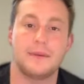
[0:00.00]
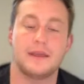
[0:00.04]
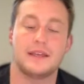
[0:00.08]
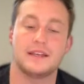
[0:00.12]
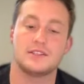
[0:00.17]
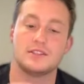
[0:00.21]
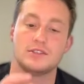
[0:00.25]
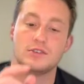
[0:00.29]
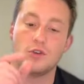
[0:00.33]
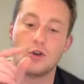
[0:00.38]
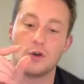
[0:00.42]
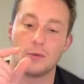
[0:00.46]

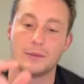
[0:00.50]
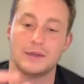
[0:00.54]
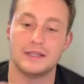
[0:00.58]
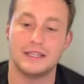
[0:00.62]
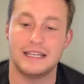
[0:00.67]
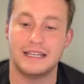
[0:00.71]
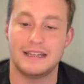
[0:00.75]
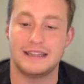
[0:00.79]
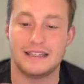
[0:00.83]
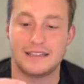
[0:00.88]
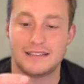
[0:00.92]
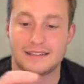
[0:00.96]
Because
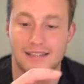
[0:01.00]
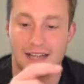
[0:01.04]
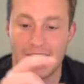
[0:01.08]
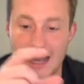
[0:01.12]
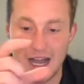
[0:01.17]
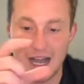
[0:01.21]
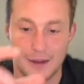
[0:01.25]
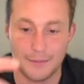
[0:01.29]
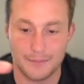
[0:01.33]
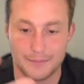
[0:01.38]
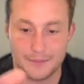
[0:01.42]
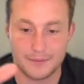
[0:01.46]
normally the
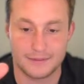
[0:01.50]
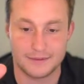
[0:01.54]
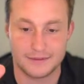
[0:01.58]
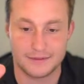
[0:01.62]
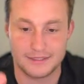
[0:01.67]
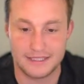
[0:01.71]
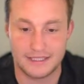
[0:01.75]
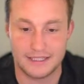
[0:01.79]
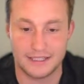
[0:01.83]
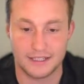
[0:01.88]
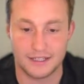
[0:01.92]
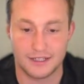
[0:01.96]
top
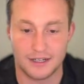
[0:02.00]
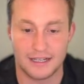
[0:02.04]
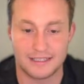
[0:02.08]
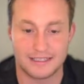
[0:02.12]
tier